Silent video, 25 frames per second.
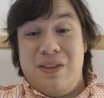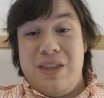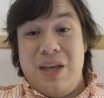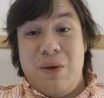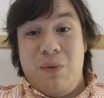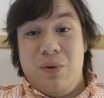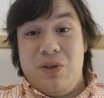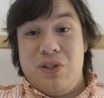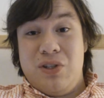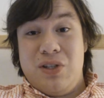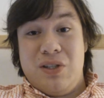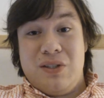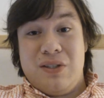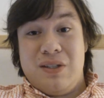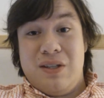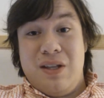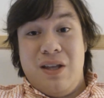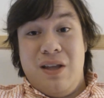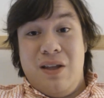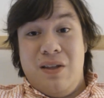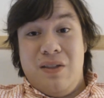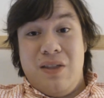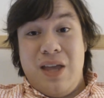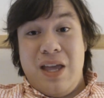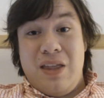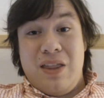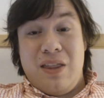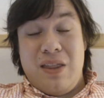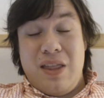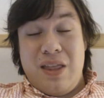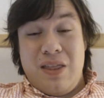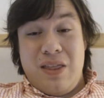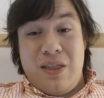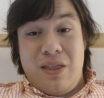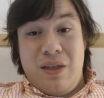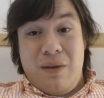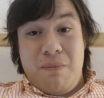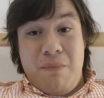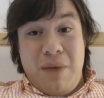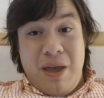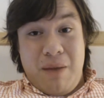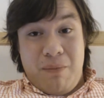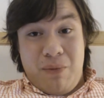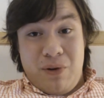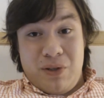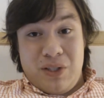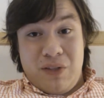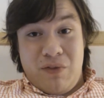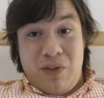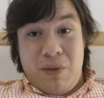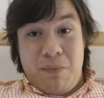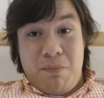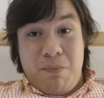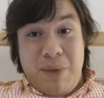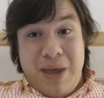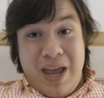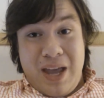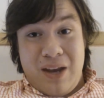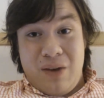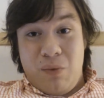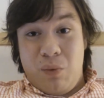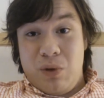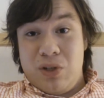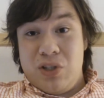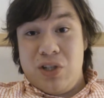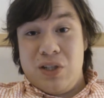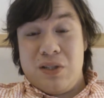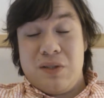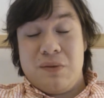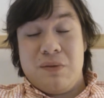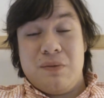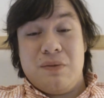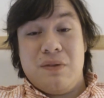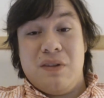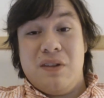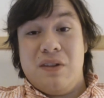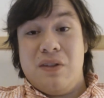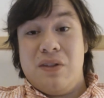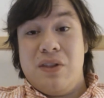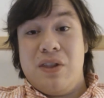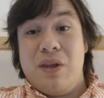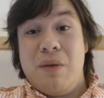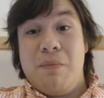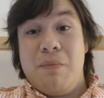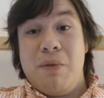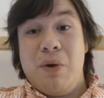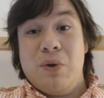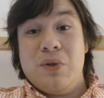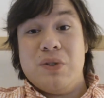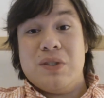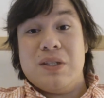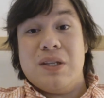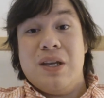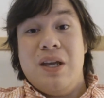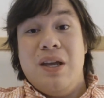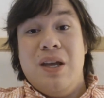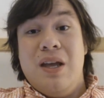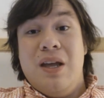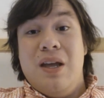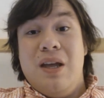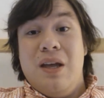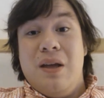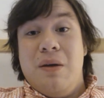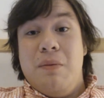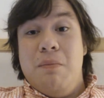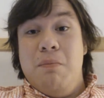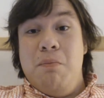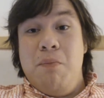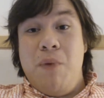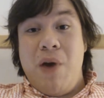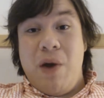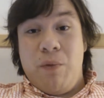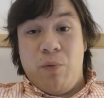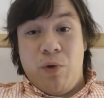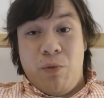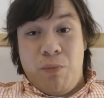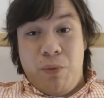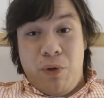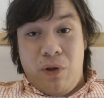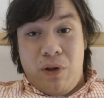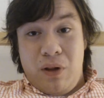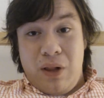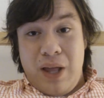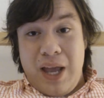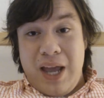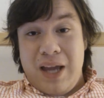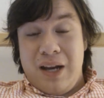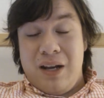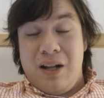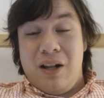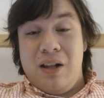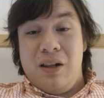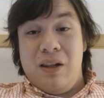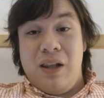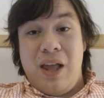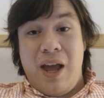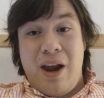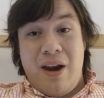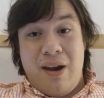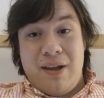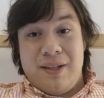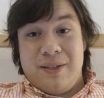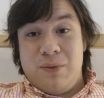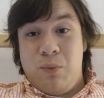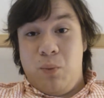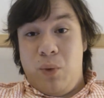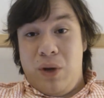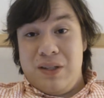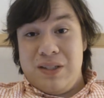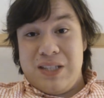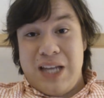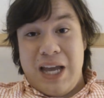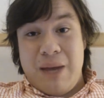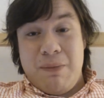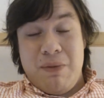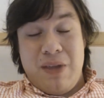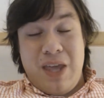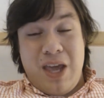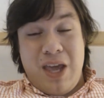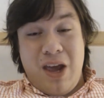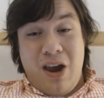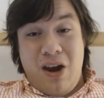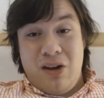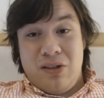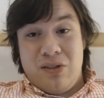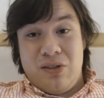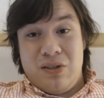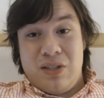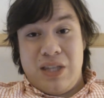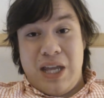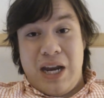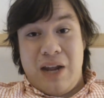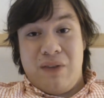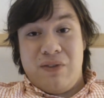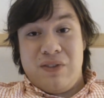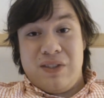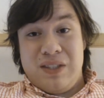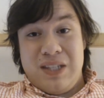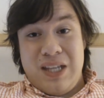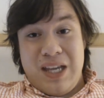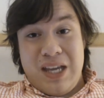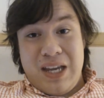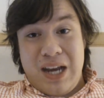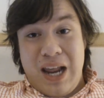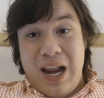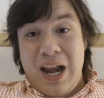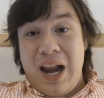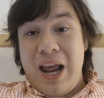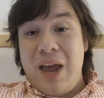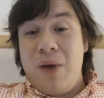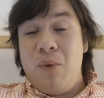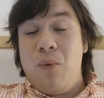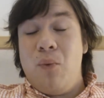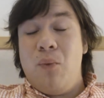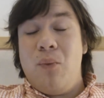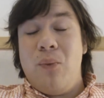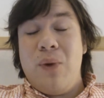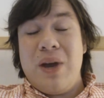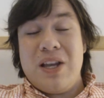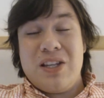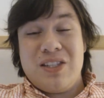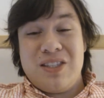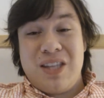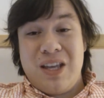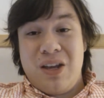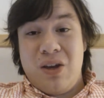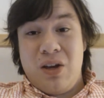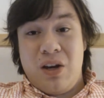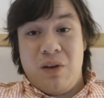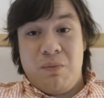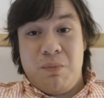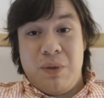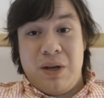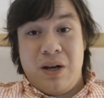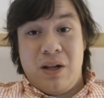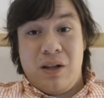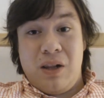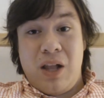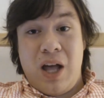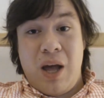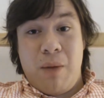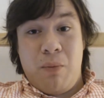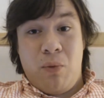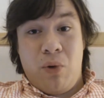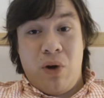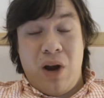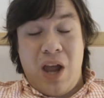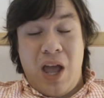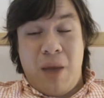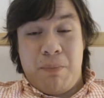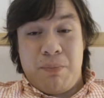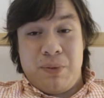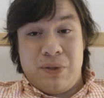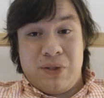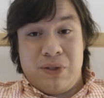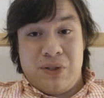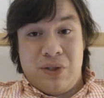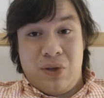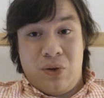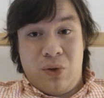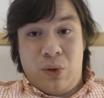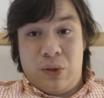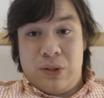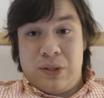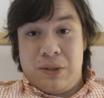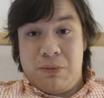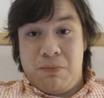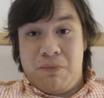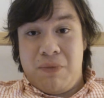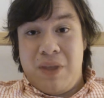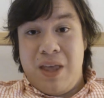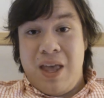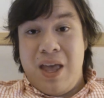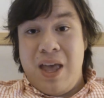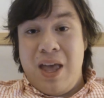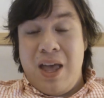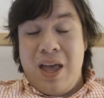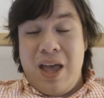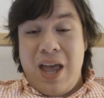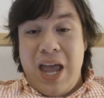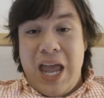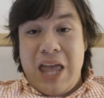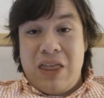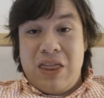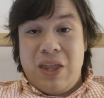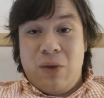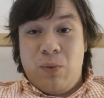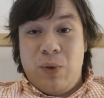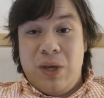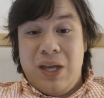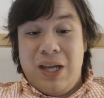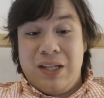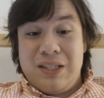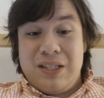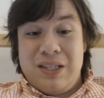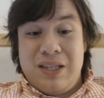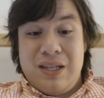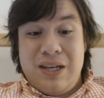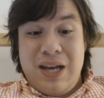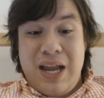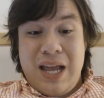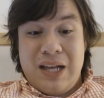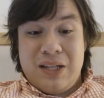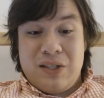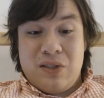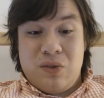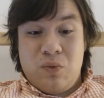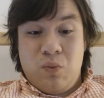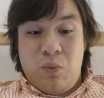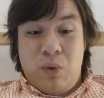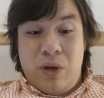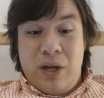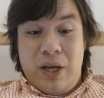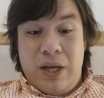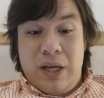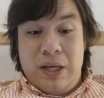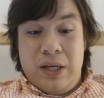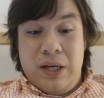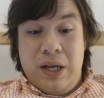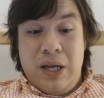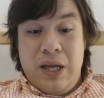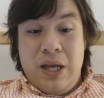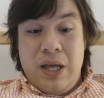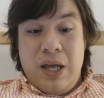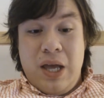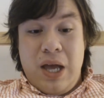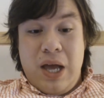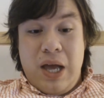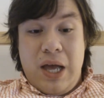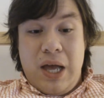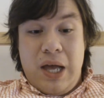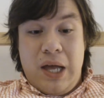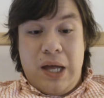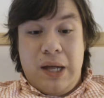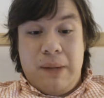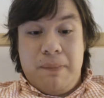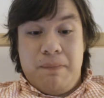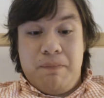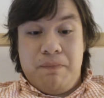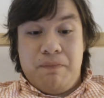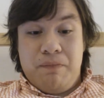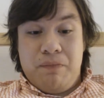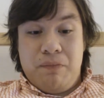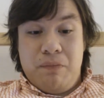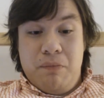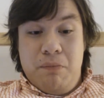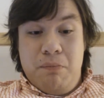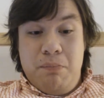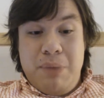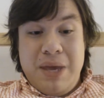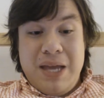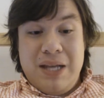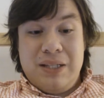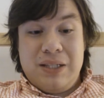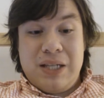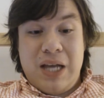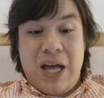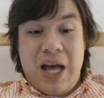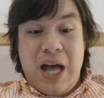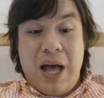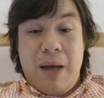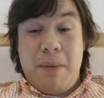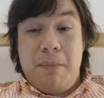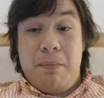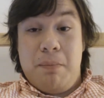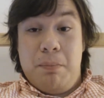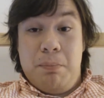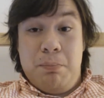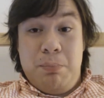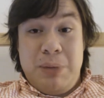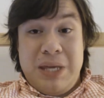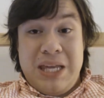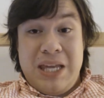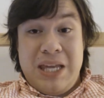they were just, and the members of the band were just the most memorable and hilarious one time characters that I've seen, and I wish they could have been a lot more episodes. And then we get to the next one um, Big Top